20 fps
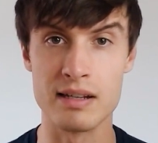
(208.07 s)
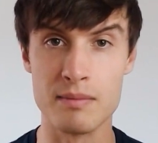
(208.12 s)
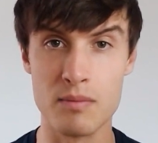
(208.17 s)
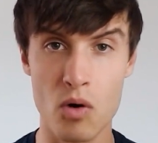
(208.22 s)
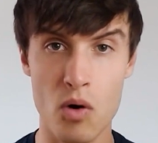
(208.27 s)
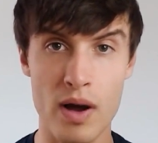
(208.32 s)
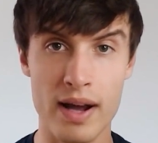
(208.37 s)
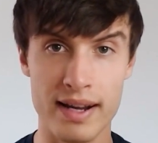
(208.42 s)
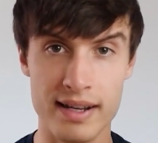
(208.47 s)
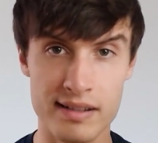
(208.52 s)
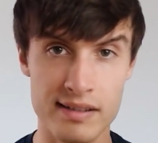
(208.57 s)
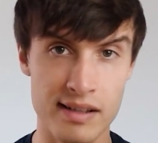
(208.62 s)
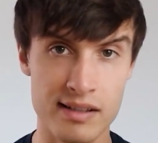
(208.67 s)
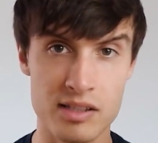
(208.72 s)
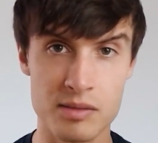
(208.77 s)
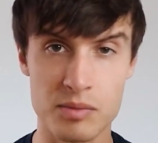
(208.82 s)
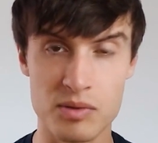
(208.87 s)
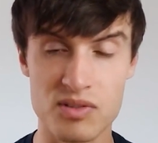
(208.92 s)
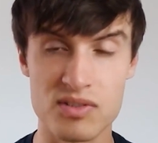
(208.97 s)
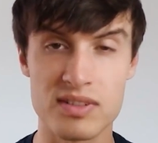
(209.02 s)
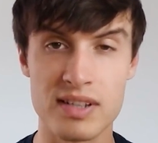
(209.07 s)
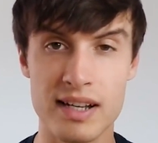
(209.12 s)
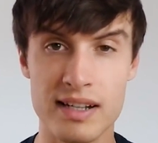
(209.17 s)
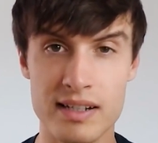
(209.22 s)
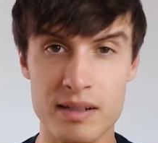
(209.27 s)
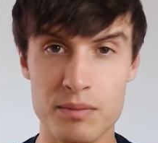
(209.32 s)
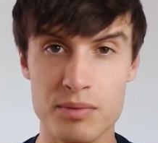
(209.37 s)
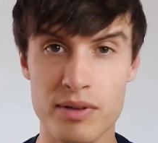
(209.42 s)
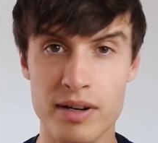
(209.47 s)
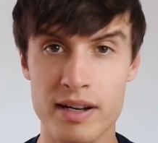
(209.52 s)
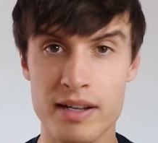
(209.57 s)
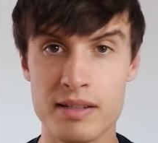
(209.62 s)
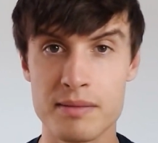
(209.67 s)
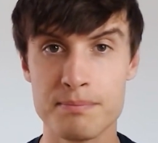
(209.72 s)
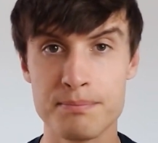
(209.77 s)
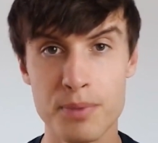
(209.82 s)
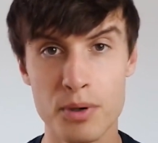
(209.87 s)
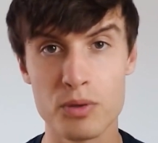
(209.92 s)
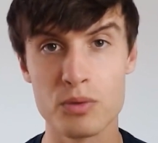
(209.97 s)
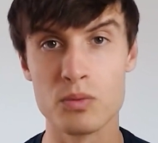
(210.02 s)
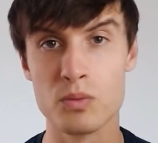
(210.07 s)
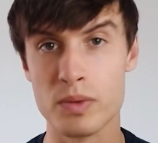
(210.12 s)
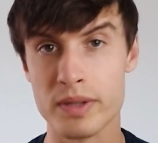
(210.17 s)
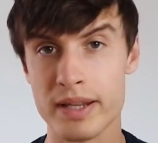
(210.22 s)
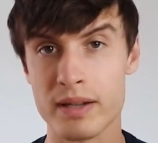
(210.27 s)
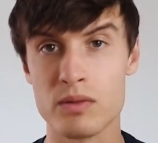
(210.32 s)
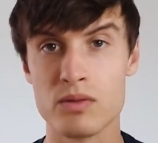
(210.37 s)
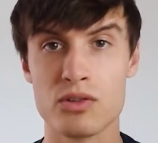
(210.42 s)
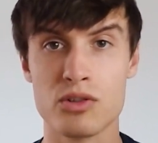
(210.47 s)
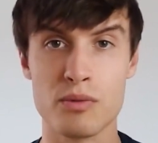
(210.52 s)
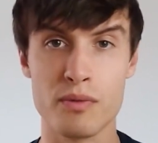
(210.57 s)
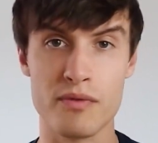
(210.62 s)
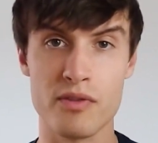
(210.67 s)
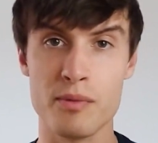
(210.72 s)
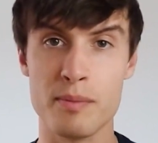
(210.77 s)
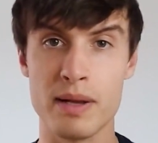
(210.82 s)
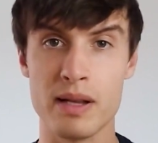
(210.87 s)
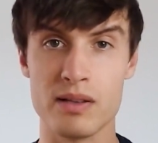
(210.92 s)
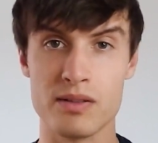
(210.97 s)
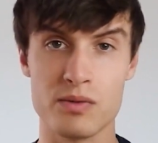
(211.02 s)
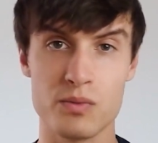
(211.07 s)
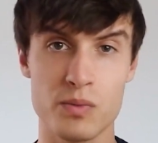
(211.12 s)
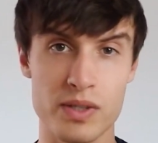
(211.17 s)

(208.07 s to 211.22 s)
a more accessible starting price, but without some of the bells and